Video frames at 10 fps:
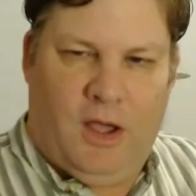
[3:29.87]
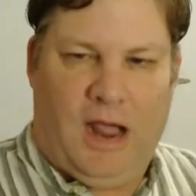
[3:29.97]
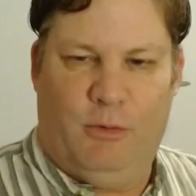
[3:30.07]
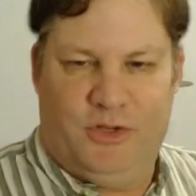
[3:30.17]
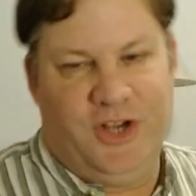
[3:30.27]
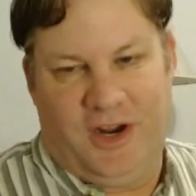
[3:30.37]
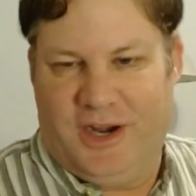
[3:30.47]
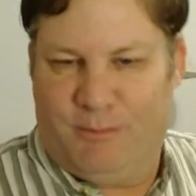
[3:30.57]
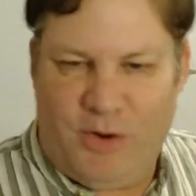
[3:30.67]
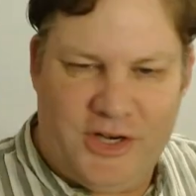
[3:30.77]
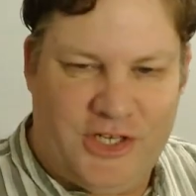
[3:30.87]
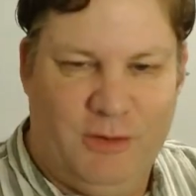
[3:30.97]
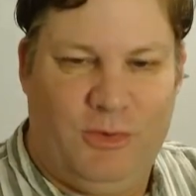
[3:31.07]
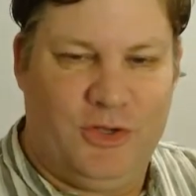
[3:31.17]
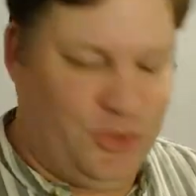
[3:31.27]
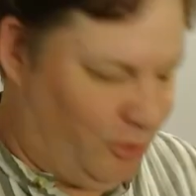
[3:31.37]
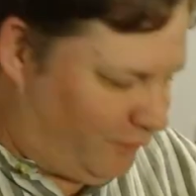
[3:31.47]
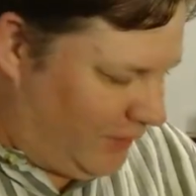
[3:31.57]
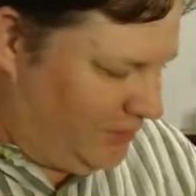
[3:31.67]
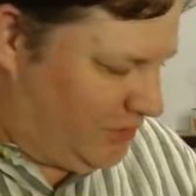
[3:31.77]
I was young and impressionable, so
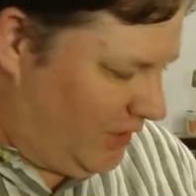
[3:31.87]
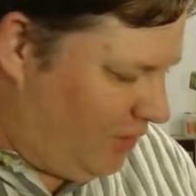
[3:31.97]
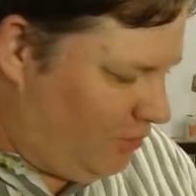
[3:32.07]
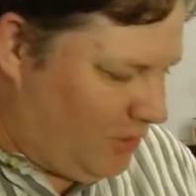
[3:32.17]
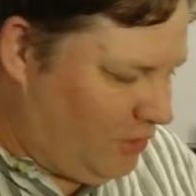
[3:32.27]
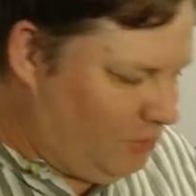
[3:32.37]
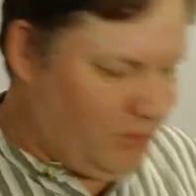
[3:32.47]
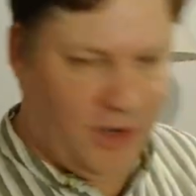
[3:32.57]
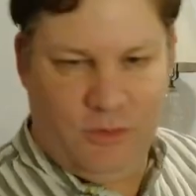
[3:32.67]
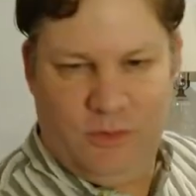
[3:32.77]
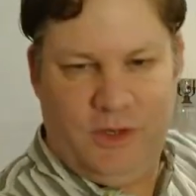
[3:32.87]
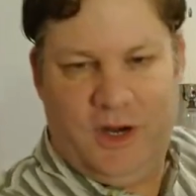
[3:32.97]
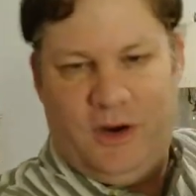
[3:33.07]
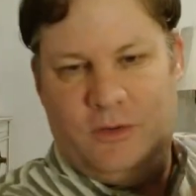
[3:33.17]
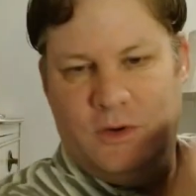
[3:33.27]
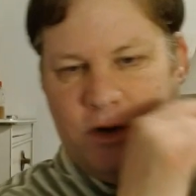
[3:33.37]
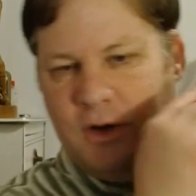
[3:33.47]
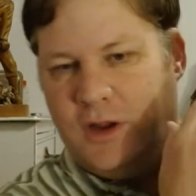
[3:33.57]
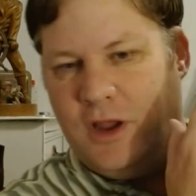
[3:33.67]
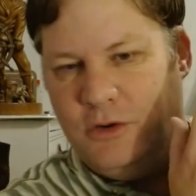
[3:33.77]
a friend said, "Oh,
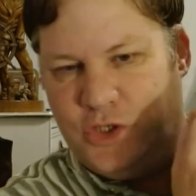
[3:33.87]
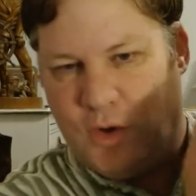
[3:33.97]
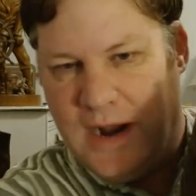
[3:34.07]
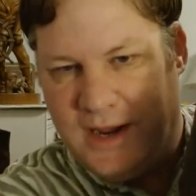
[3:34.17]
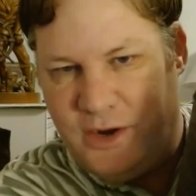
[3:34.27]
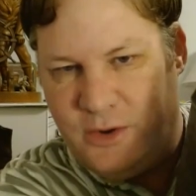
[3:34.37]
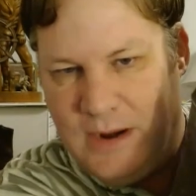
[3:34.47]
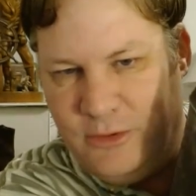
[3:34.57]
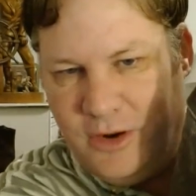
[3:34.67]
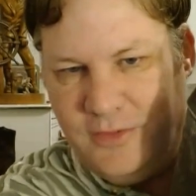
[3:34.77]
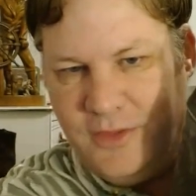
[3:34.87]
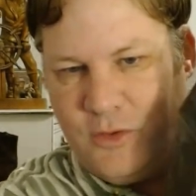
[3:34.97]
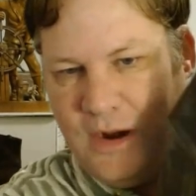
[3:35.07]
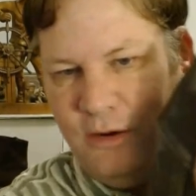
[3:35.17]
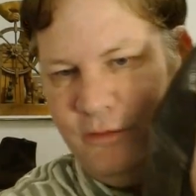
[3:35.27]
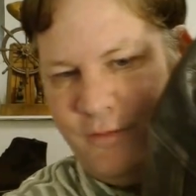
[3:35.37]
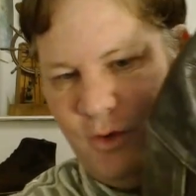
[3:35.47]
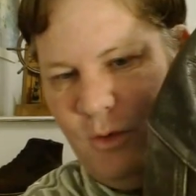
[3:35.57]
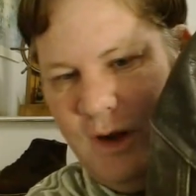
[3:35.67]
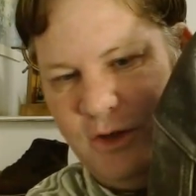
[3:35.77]
go drag it around on the ground
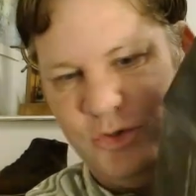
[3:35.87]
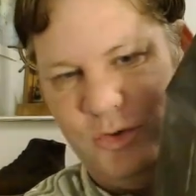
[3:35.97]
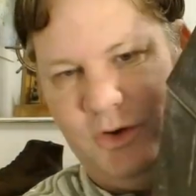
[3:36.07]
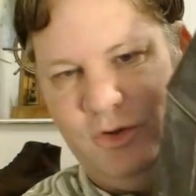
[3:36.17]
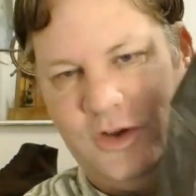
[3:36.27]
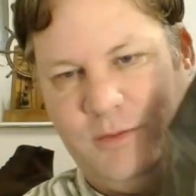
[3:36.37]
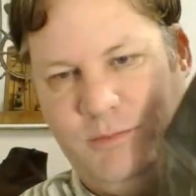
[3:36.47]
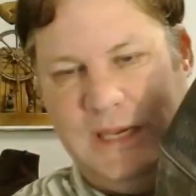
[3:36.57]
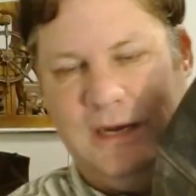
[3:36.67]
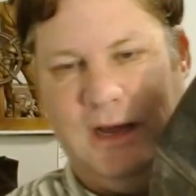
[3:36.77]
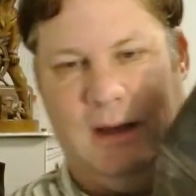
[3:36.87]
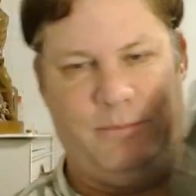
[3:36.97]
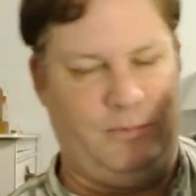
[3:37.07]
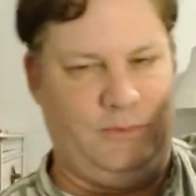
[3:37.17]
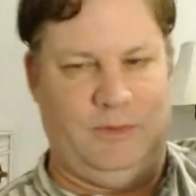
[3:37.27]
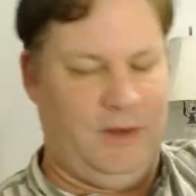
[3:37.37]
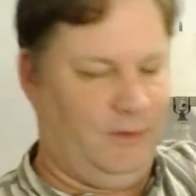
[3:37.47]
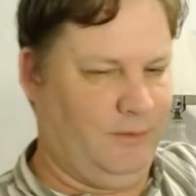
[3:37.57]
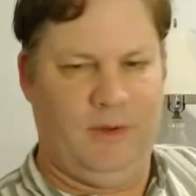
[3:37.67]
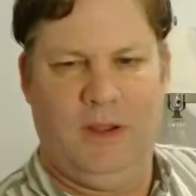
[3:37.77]
for a while so it'll look beat up."
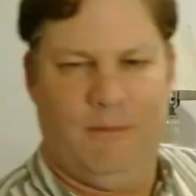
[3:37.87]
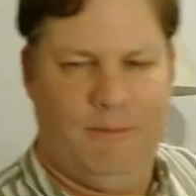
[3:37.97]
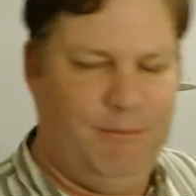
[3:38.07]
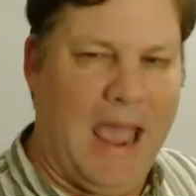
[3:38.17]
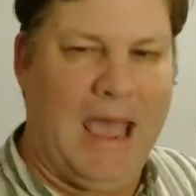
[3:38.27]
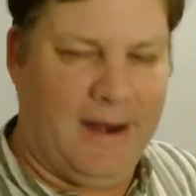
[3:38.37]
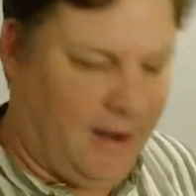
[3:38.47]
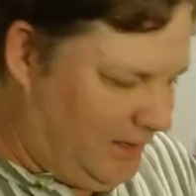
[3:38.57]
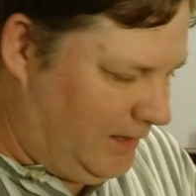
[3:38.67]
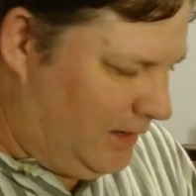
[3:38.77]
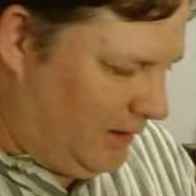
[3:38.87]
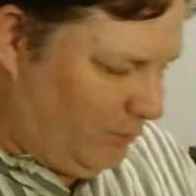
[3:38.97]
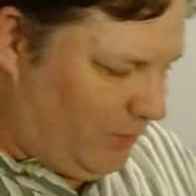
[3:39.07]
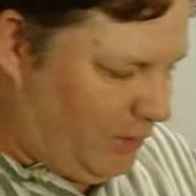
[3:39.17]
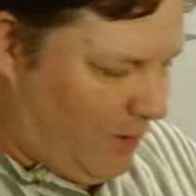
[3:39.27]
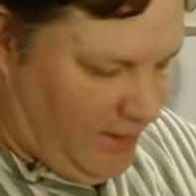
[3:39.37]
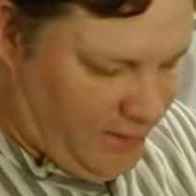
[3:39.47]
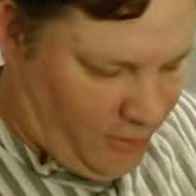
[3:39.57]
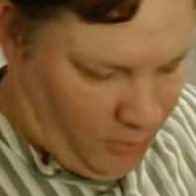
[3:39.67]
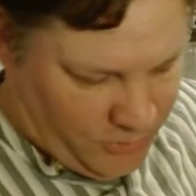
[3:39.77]
Bad idea. I regretted
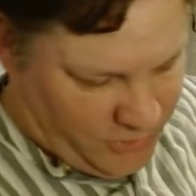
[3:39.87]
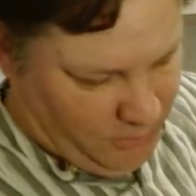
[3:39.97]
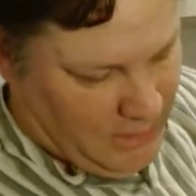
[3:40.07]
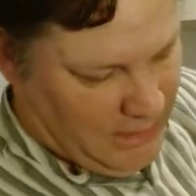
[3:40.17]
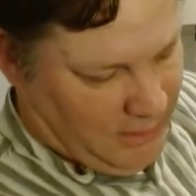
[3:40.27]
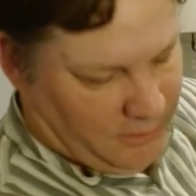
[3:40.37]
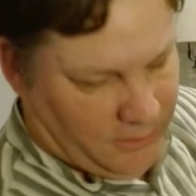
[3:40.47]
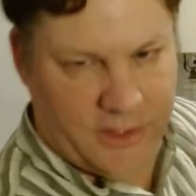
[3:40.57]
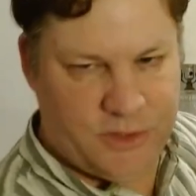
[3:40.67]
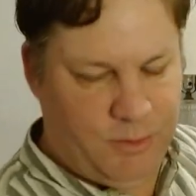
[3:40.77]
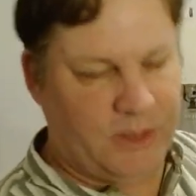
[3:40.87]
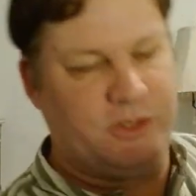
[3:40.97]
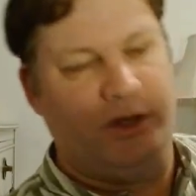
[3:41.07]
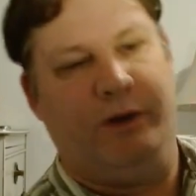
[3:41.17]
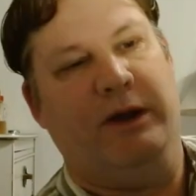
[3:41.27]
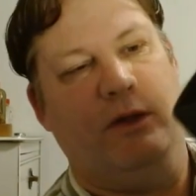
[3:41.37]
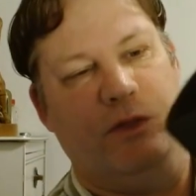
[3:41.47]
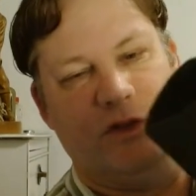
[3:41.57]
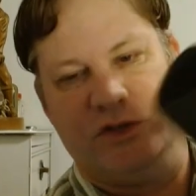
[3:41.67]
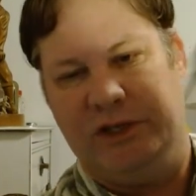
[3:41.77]
it almost immediately, especially
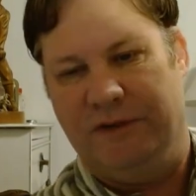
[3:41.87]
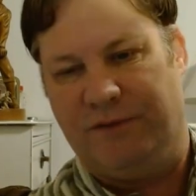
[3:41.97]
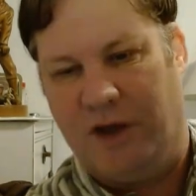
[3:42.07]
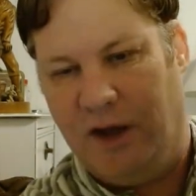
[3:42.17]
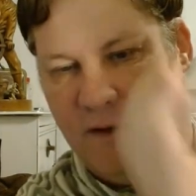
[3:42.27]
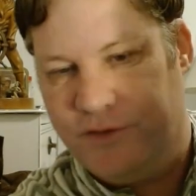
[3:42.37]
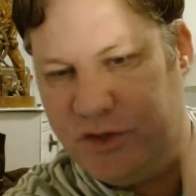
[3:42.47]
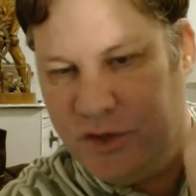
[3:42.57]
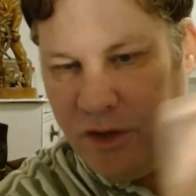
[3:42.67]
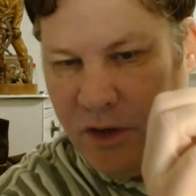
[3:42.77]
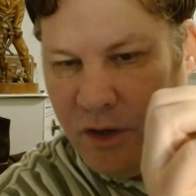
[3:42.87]
around the sleeve cuffs,